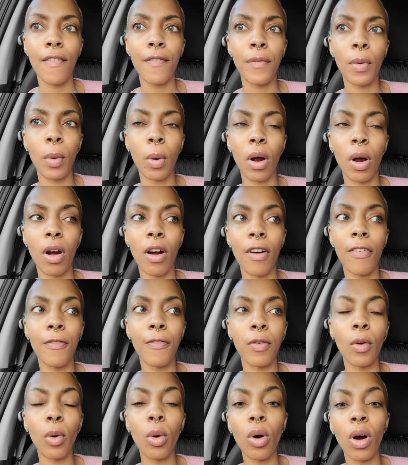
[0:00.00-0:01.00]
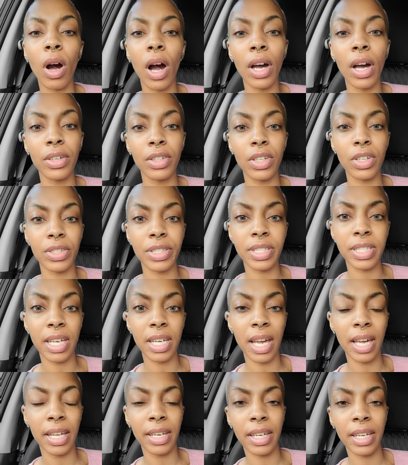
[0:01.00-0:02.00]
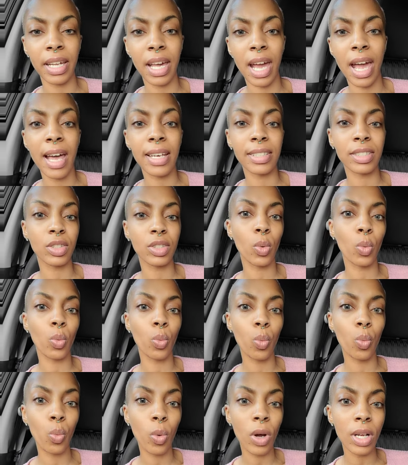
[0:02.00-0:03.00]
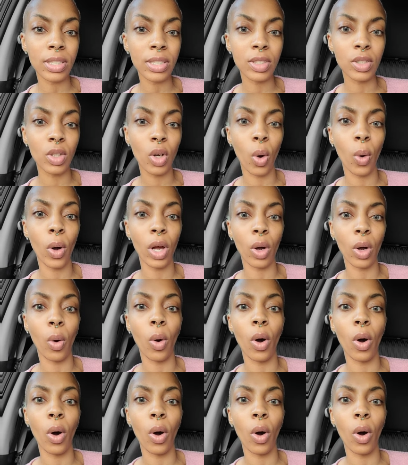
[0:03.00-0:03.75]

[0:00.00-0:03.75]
for a full understanding as to what's going